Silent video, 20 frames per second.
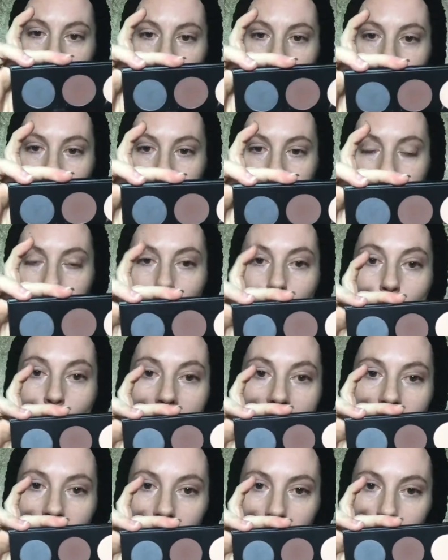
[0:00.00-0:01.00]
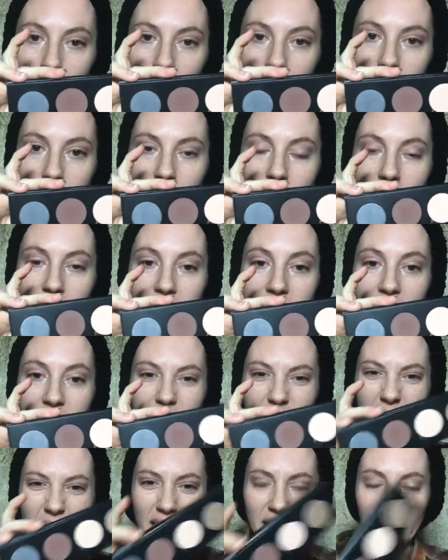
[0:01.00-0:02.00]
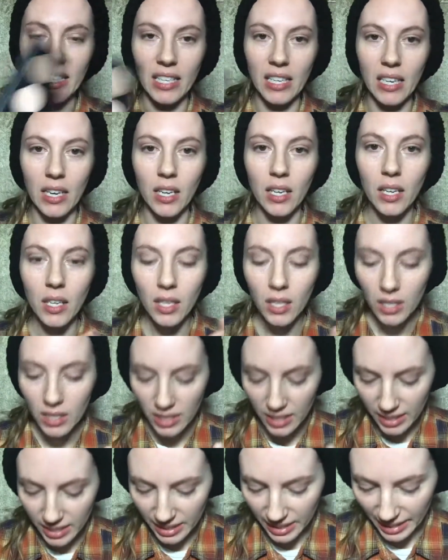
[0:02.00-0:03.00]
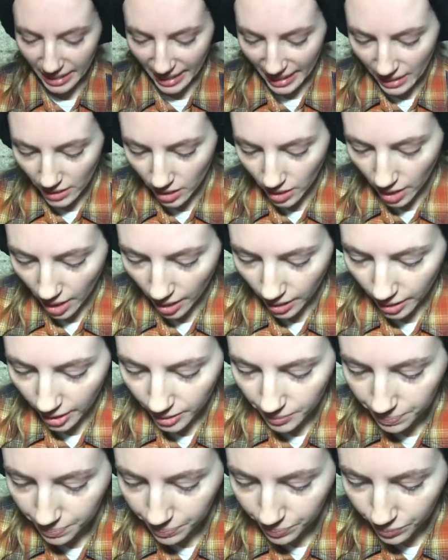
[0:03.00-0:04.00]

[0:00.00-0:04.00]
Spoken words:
It is Irrational. This is a satin slate color.